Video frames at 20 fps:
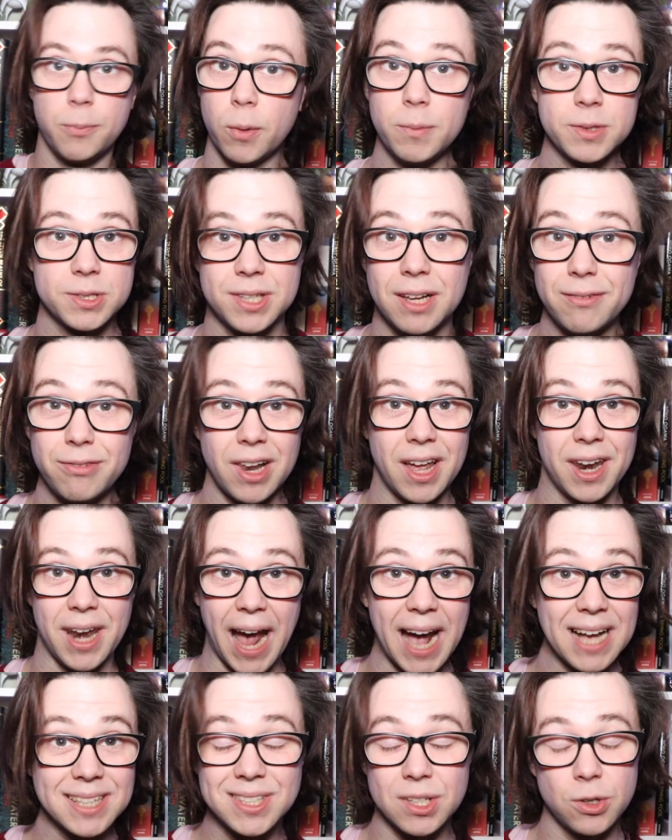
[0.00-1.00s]
The Promised Neverland
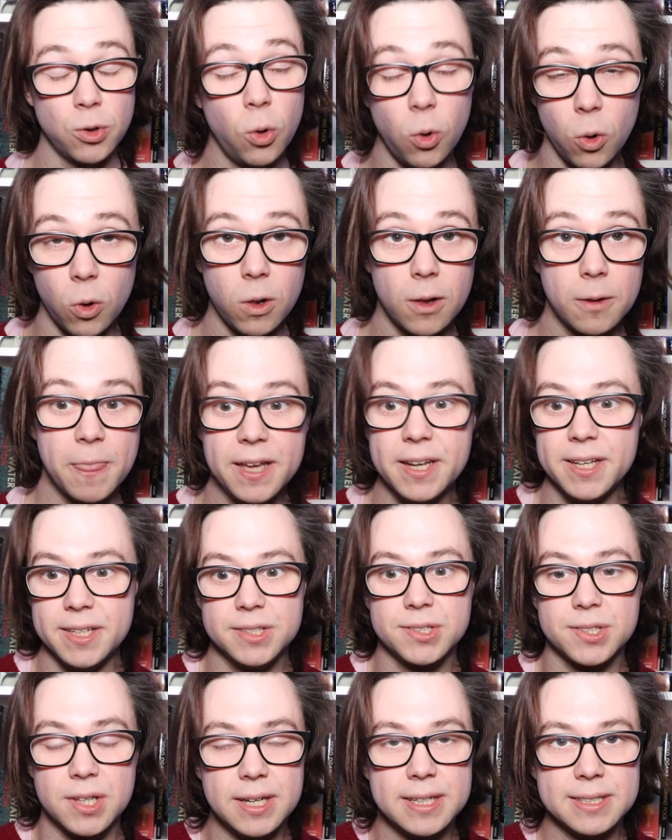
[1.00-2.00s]
has it all. It
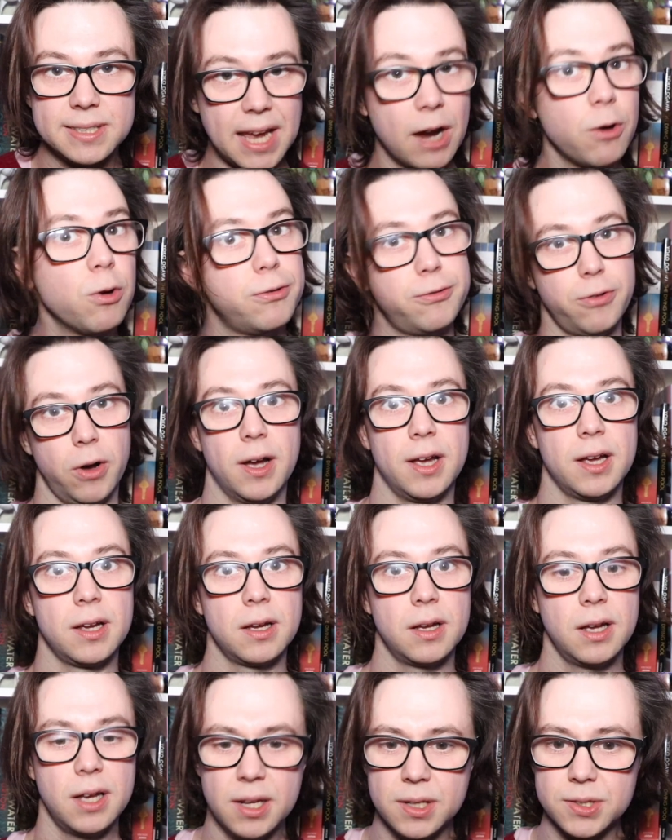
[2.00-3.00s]
is
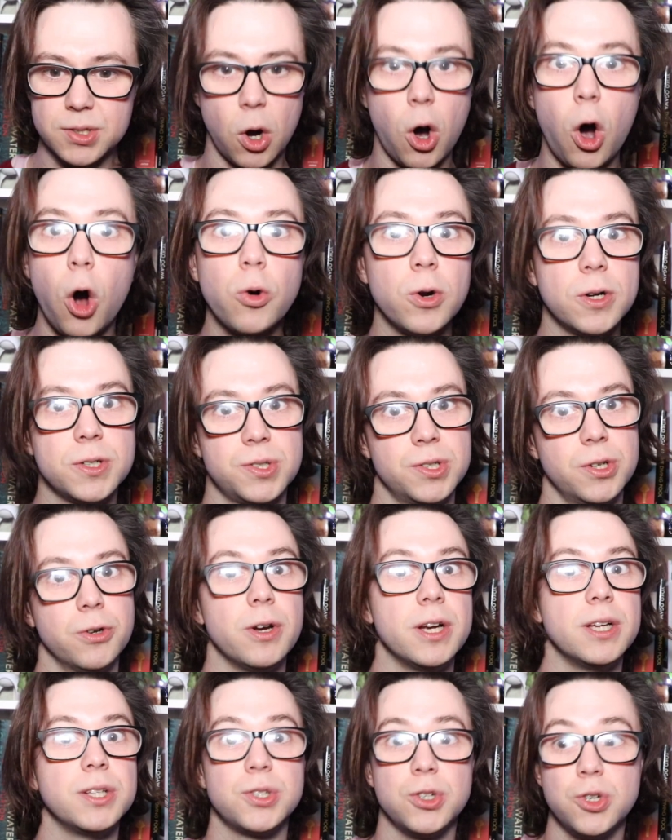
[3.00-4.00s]
terrifying. It is a horror
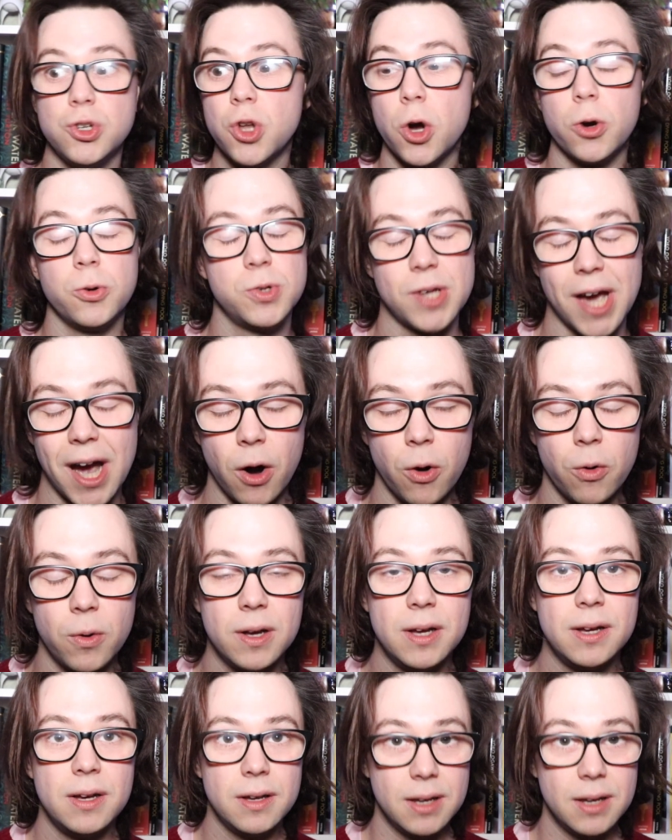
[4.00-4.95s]
series, no doubt.